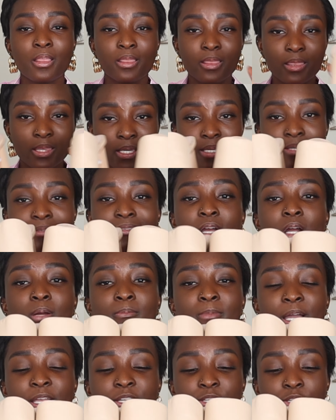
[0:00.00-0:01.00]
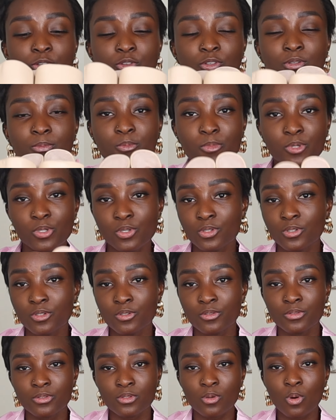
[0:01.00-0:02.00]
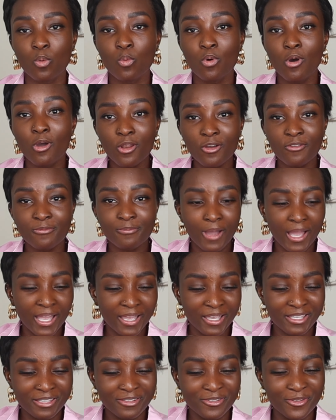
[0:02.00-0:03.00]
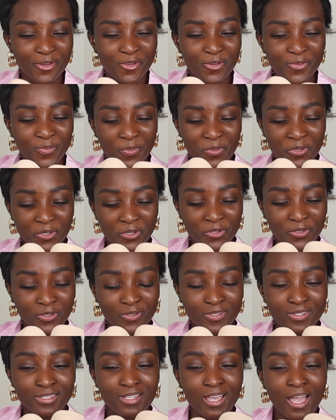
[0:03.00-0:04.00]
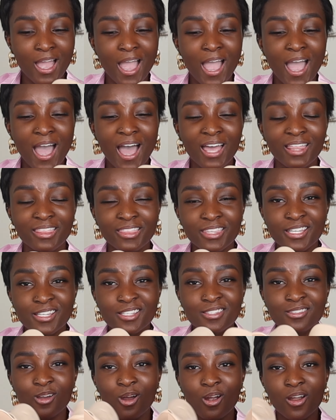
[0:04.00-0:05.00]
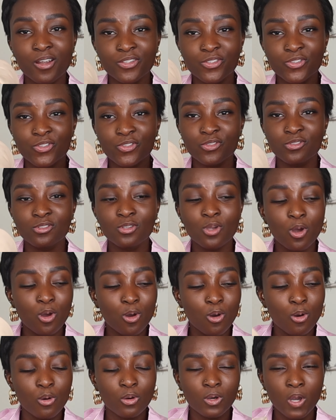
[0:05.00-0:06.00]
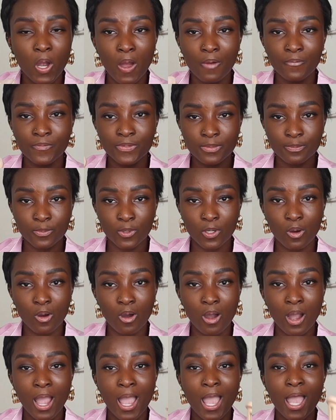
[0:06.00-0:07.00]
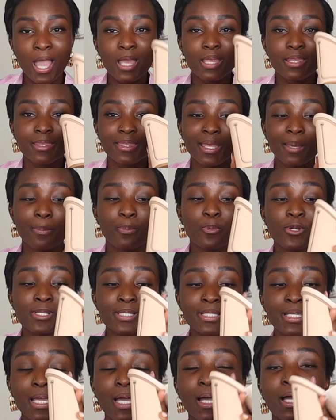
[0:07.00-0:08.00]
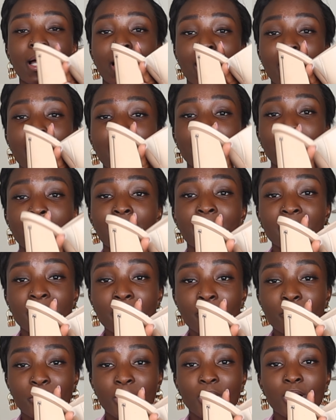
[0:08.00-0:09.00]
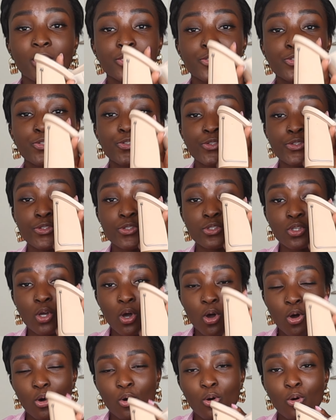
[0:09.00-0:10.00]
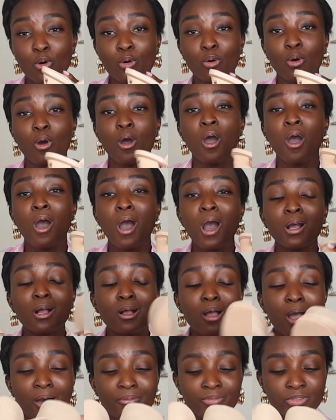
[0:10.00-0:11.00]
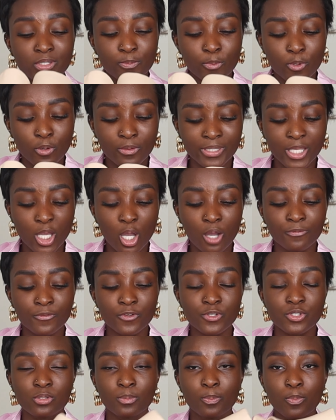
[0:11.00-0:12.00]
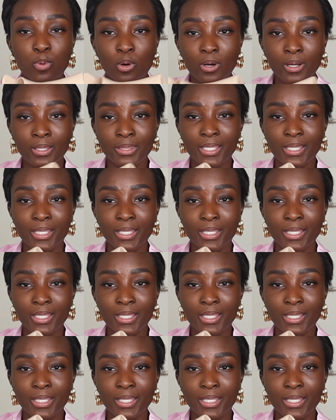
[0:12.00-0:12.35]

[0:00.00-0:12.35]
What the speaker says: These are my nude mules, or one of my nude mules, and these are so comfortable. They are pretty high, but so comfortable. They offer support.